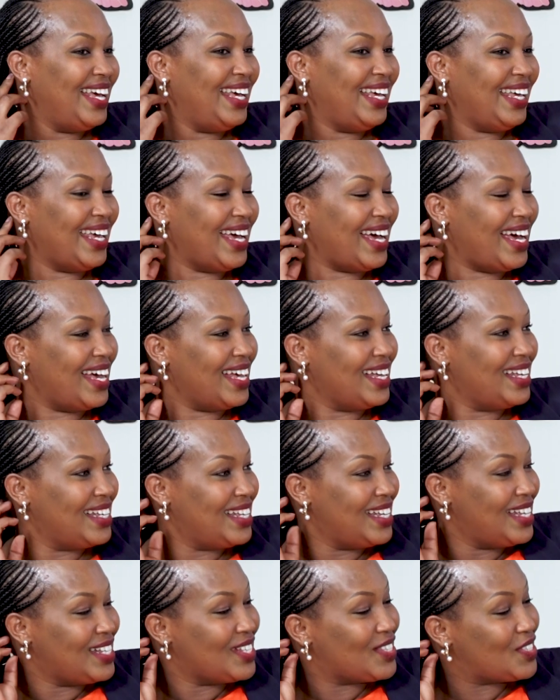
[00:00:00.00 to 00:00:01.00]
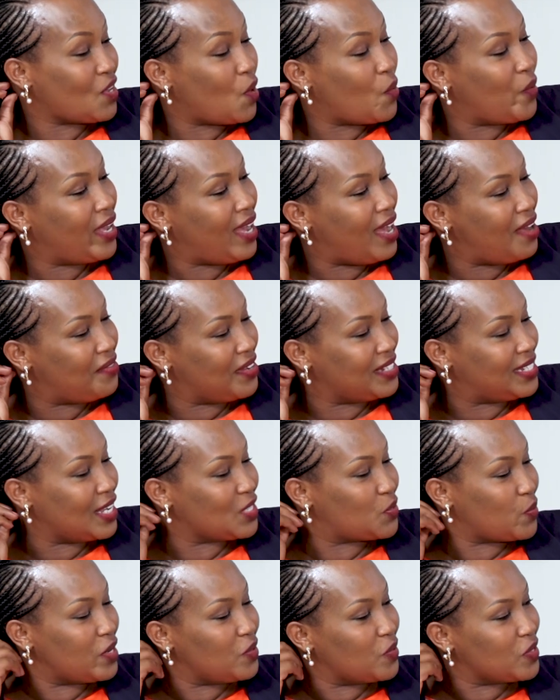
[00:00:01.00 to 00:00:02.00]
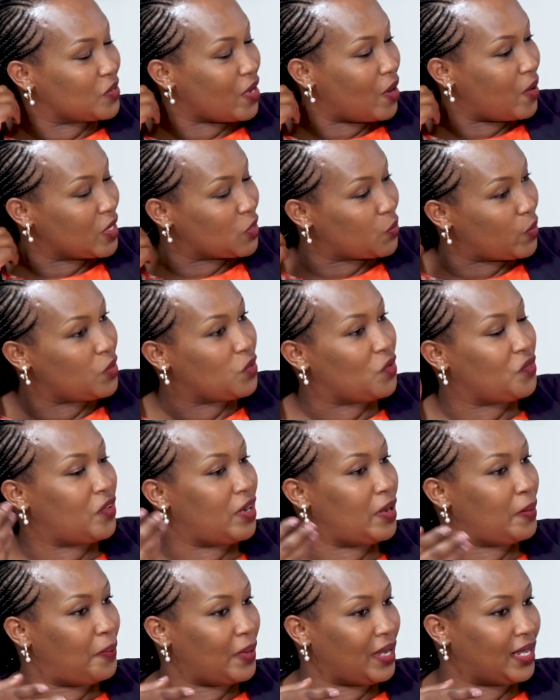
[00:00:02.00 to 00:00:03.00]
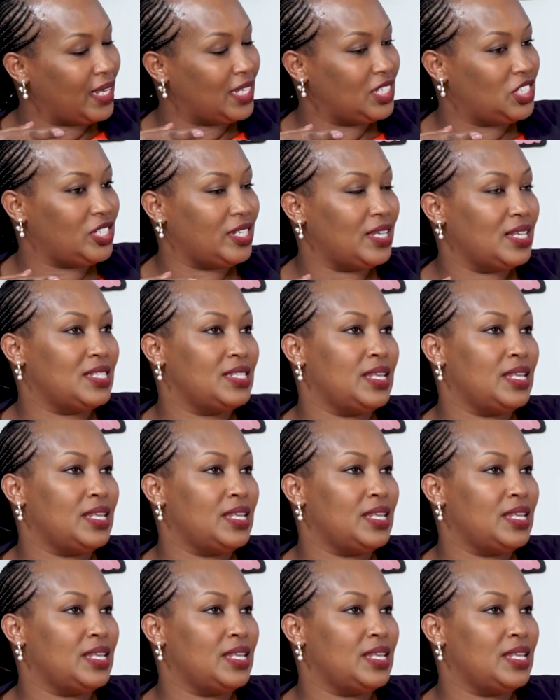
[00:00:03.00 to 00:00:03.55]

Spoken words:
Yeah, so we have it as one of our packages.